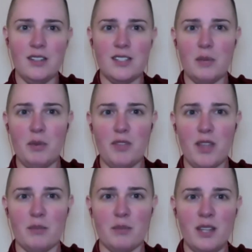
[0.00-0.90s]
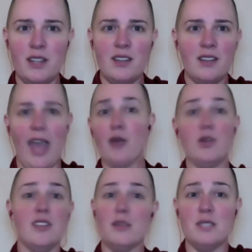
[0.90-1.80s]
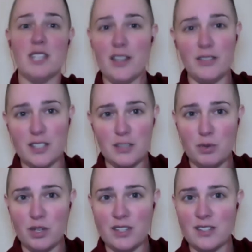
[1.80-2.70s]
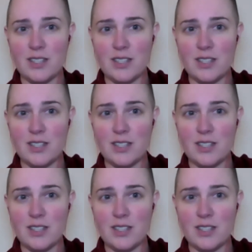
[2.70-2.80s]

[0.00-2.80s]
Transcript: Some of them outed themselves as Buddhas,